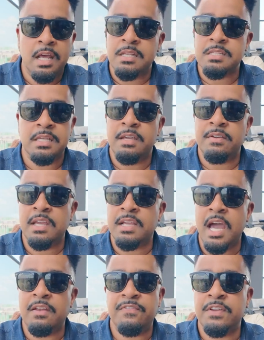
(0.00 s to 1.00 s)
honestly. It
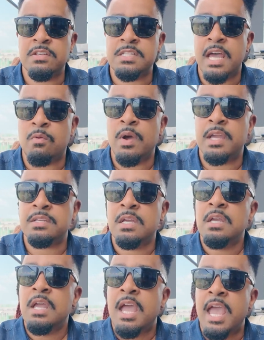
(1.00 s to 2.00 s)
kind of feels that way.
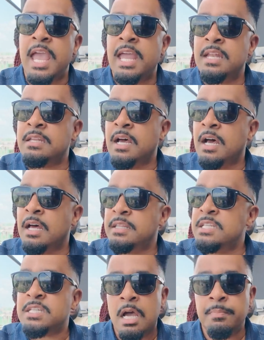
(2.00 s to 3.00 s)
And
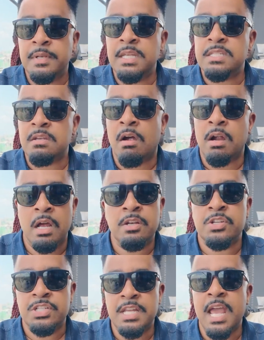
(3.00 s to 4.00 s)
these companies are
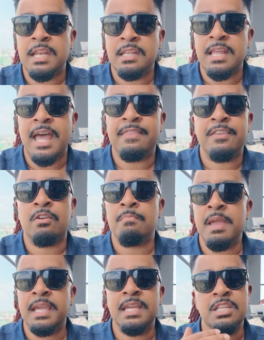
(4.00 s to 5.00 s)
understanding that they're
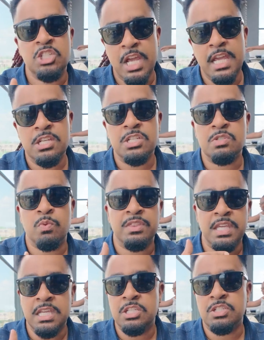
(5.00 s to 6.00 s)
making changes
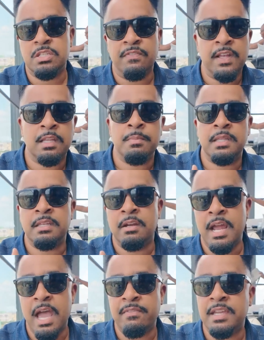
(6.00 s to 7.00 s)
with each development
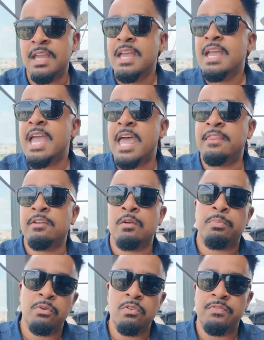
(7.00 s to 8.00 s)
they're having, and they're
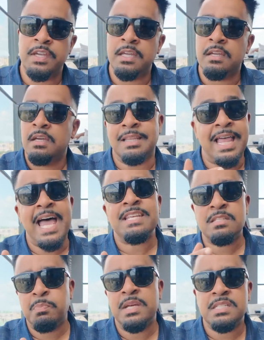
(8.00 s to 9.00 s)
improving. The
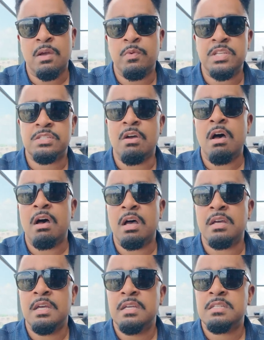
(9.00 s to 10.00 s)
last place that we
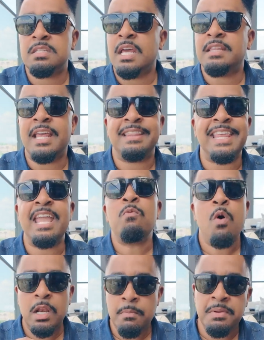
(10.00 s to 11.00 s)
saw said that they
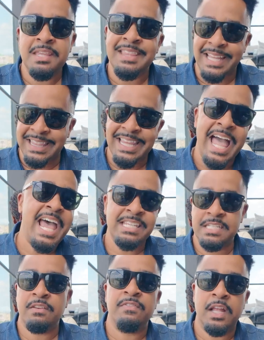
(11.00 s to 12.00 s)
want to be the
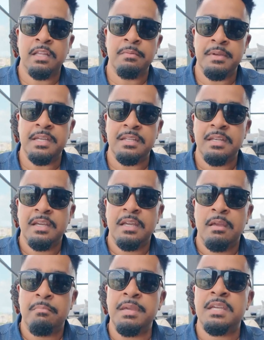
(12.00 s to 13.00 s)
last development
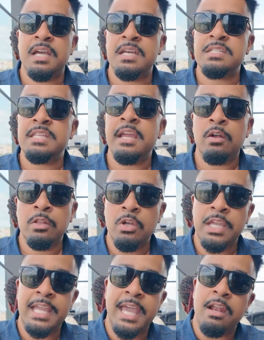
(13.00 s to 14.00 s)
because they are
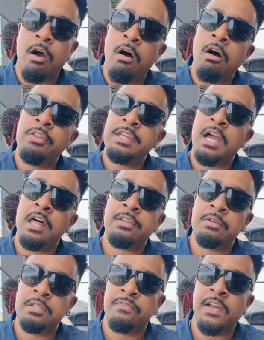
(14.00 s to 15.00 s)
looking at all the
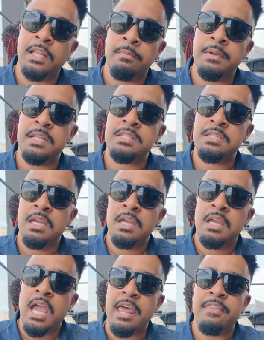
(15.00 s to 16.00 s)
other developments
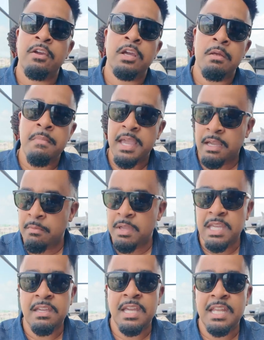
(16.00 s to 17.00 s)
and they're going to make
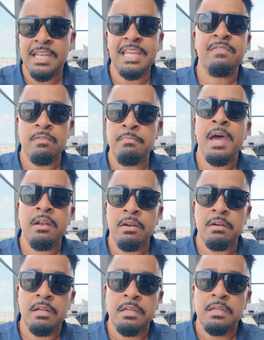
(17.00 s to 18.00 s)
it even better.
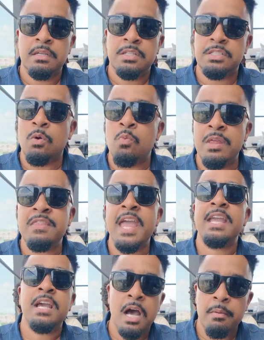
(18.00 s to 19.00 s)
So when
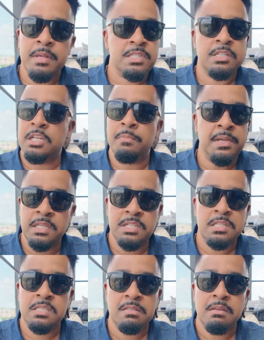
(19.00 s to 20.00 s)
they come, it's going to be
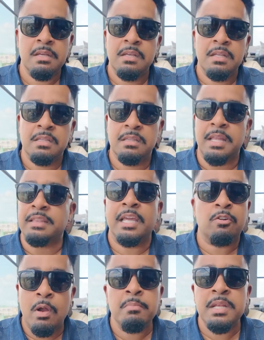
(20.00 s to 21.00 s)
just like
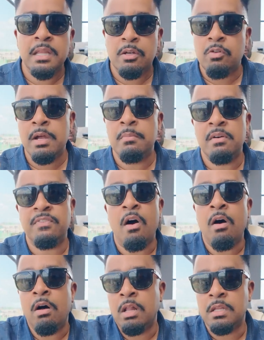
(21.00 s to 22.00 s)
the creme de la creme of
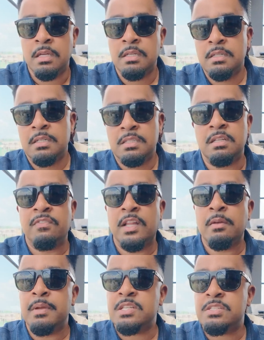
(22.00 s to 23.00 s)
all
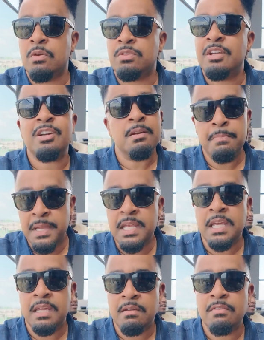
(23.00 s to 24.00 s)
developments. So they're
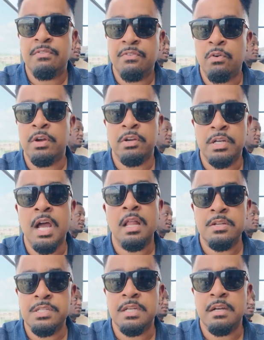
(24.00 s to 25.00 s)
competing for your
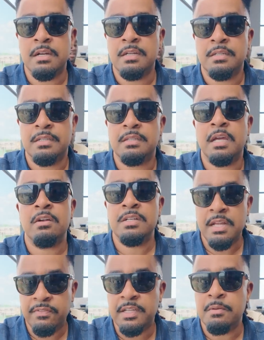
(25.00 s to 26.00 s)
dollars here. They're
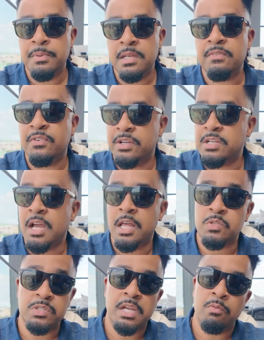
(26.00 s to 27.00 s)
definitely competing for your
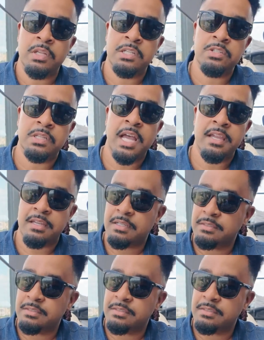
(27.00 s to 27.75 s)
dollars, which I really do like.